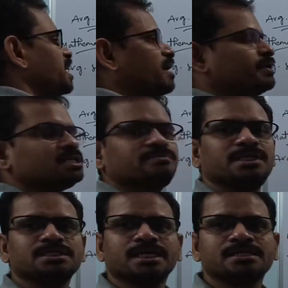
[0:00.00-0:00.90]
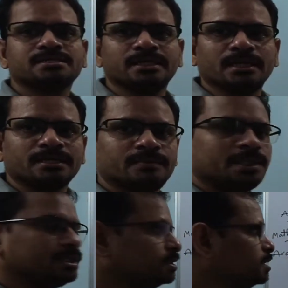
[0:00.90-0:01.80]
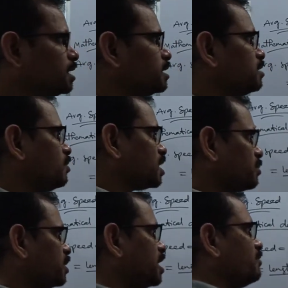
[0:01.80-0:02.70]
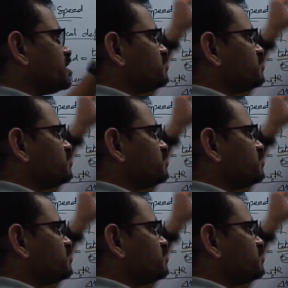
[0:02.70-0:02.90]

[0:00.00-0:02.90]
average speed is a scalar quantity. Then what about average